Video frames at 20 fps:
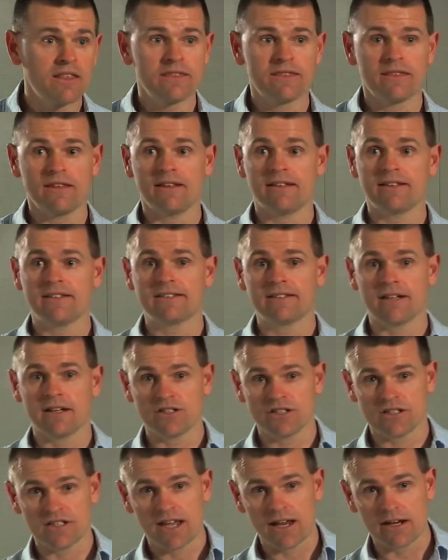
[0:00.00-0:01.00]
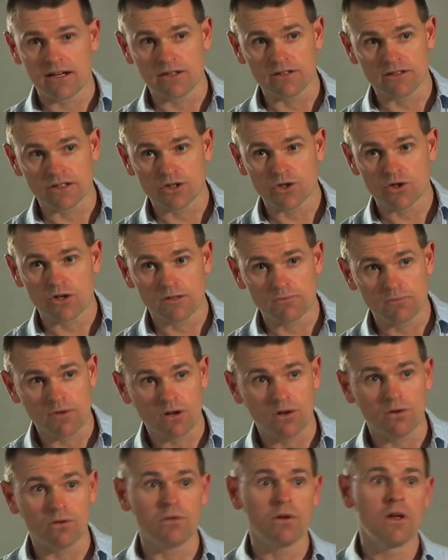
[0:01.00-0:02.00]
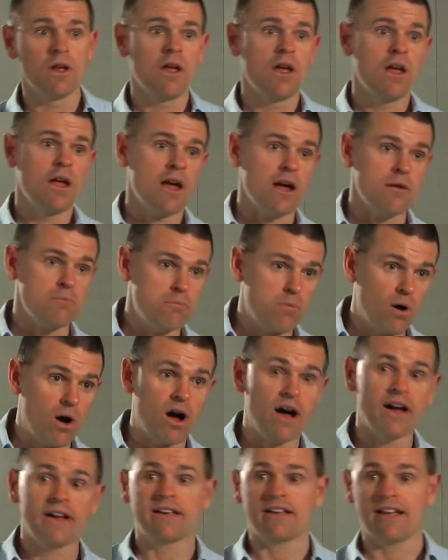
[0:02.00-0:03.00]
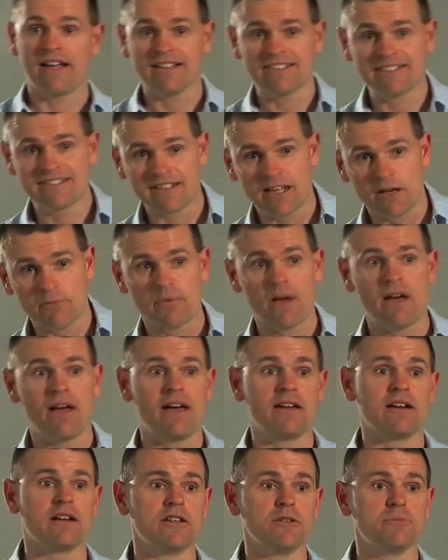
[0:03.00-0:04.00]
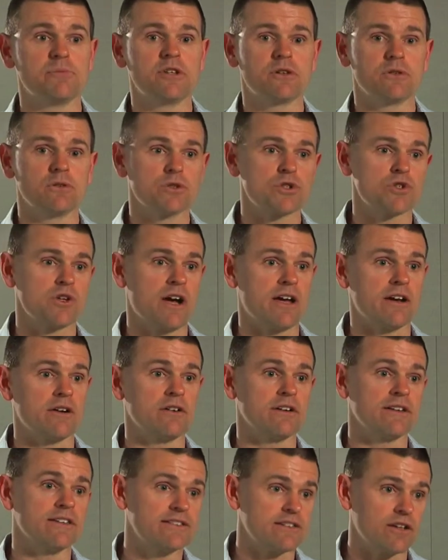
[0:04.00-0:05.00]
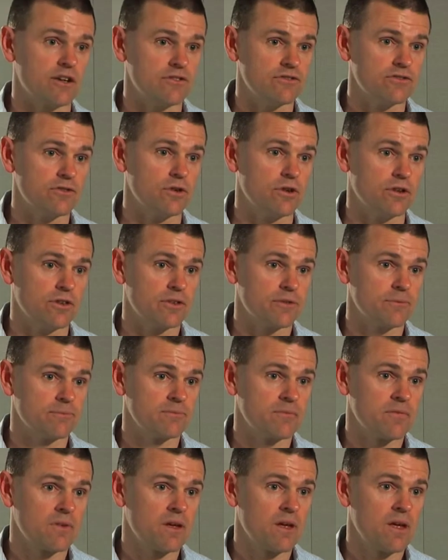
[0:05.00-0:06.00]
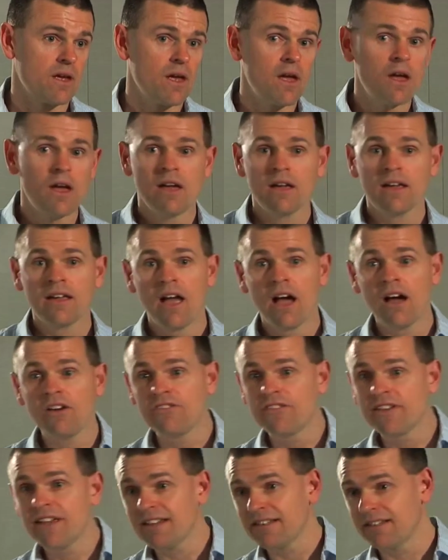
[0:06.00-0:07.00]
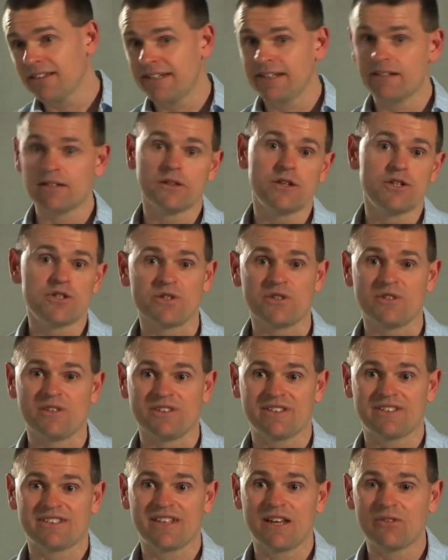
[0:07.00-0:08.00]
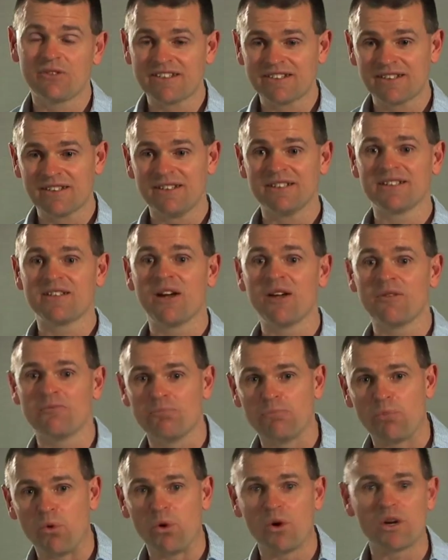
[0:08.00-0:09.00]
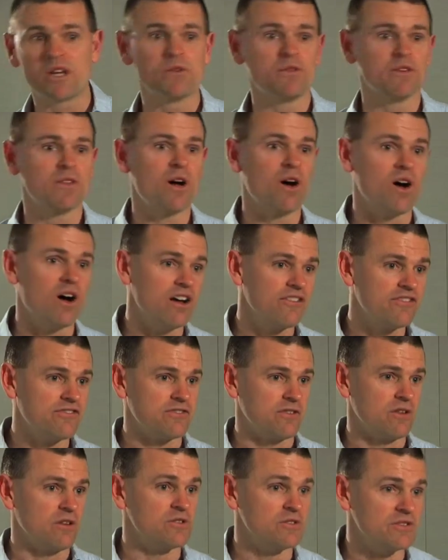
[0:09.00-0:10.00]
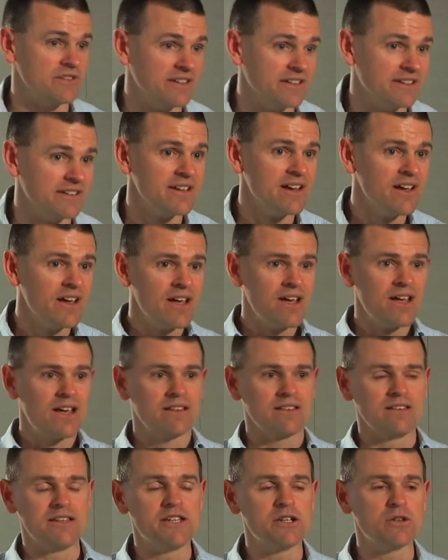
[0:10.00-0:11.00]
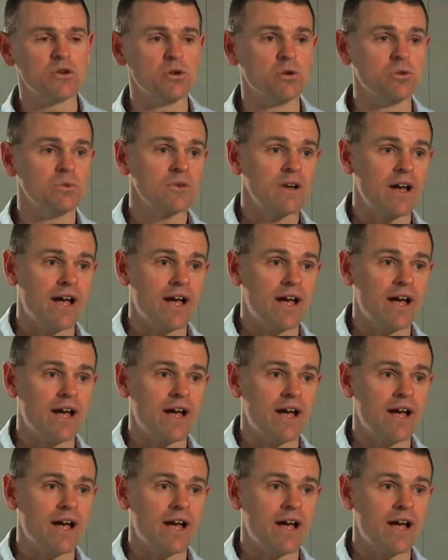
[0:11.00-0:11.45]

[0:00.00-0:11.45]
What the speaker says: things such as how to use a treadmill, a bike, a stepper, an elliptical trainer and so forth. Can't forget legal issues. Now, we certainly don't bore you with a highfalutin legal